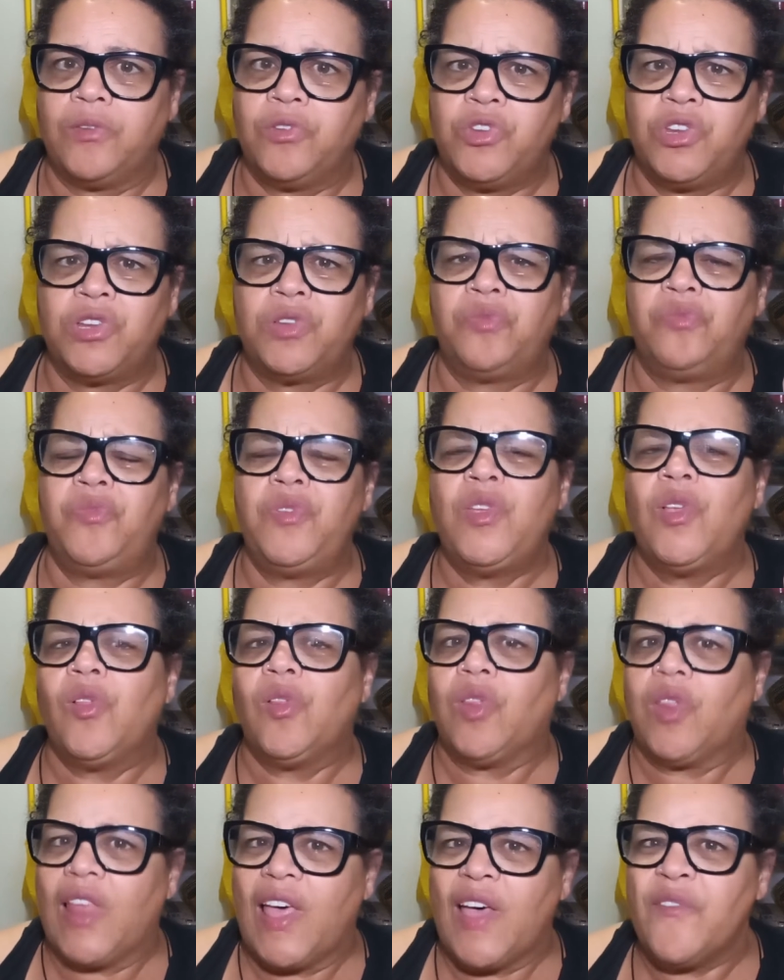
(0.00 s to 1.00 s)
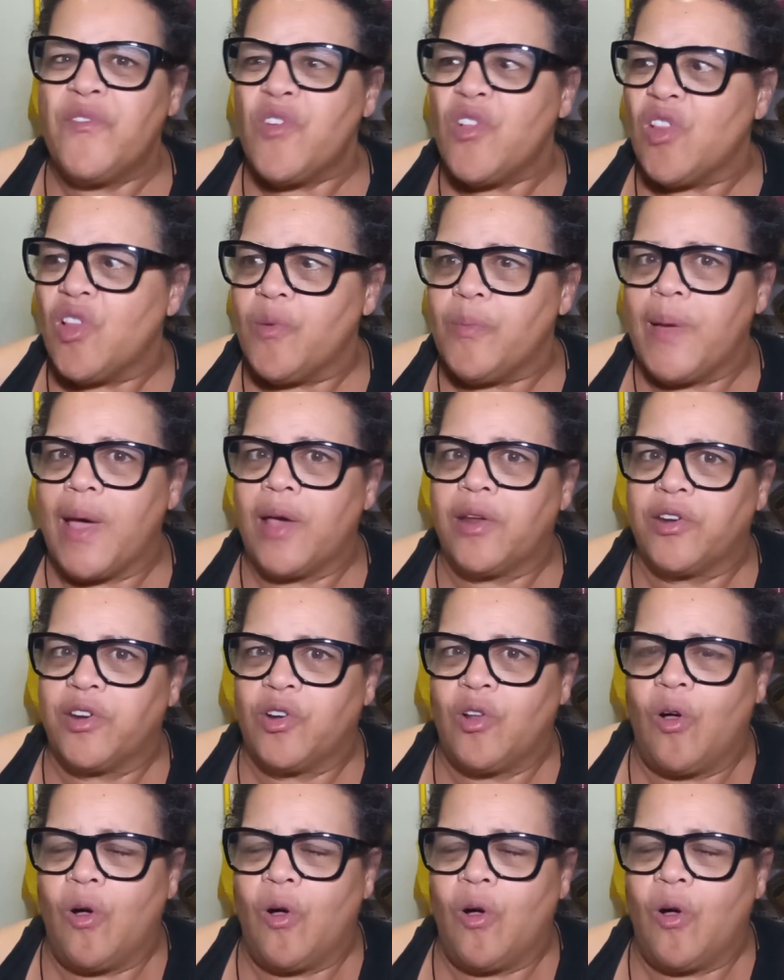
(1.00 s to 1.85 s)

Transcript: just feel level about it